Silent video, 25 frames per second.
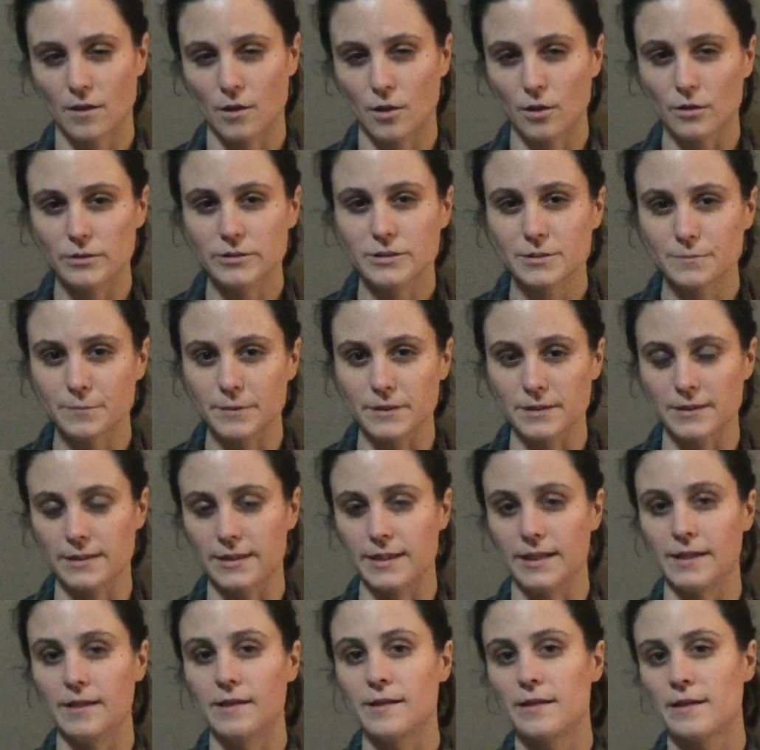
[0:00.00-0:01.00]

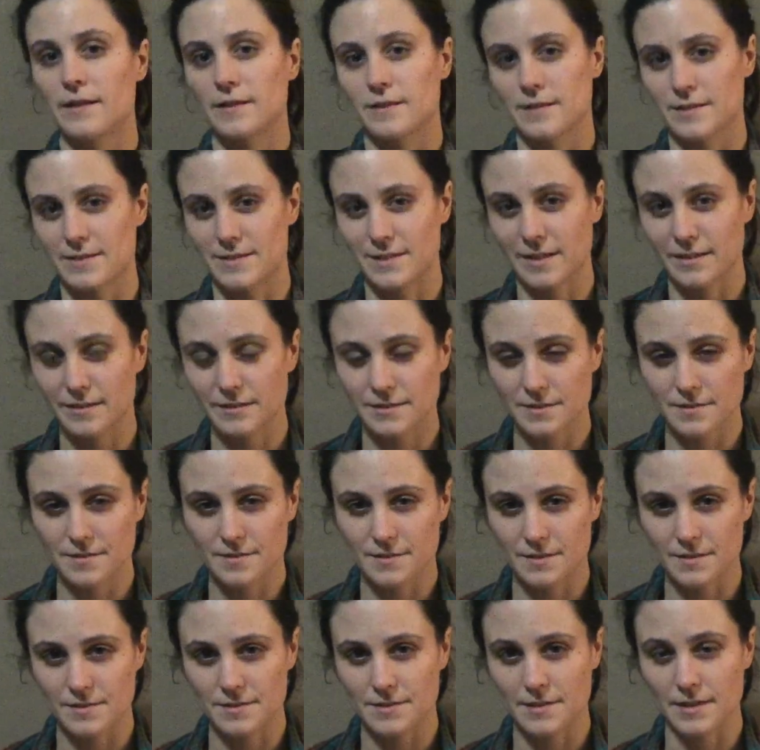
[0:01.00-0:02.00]
Ultimately, the
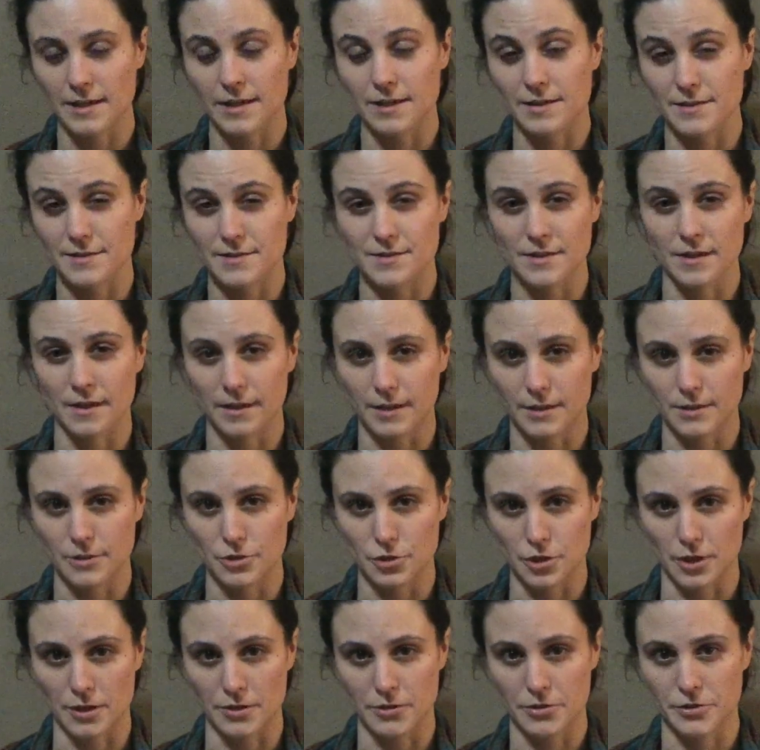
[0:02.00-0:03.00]
sentence is a
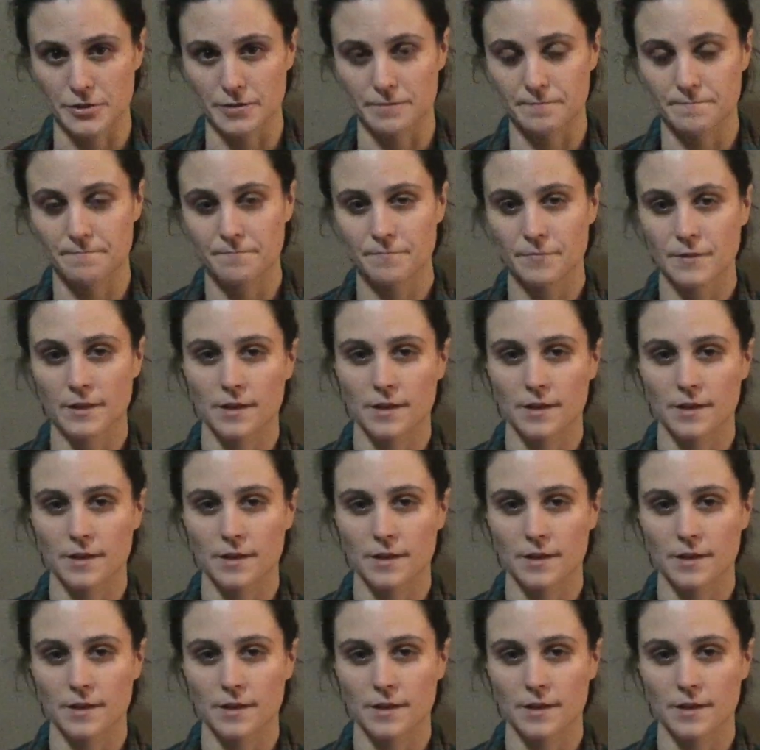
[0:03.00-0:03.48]
conjunction.